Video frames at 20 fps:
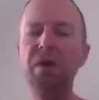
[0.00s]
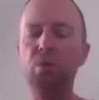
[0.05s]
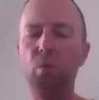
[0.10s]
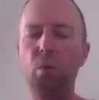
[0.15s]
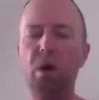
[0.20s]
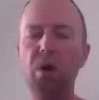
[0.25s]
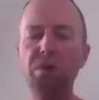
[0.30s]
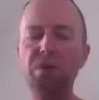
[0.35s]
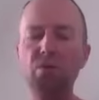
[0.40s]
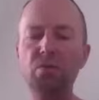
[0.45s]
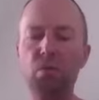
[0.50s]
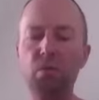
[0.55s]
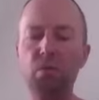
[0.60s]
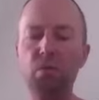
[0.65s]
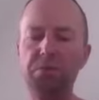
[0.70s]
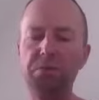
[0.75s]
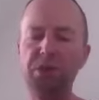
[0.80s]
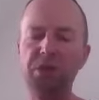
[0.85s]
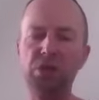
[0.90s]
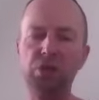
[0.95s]
One
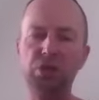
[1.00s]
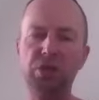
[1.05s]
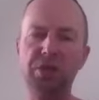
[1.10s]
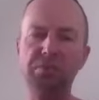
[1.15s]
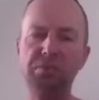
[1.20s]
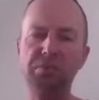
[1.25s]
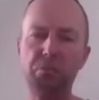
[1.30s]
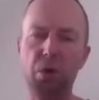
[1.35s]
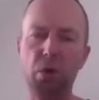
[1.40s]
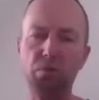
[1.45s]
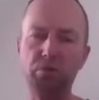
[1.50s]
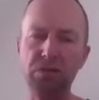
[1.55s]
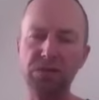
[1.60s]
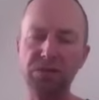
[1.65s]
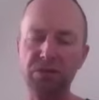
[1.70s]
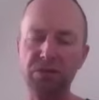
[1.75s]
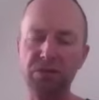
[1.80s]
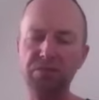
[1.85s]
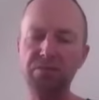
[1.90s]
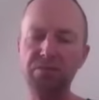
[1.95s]
would be Jim
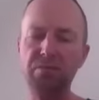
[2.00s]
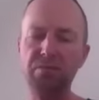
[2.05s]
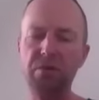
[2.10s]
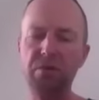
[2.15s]
Morrison,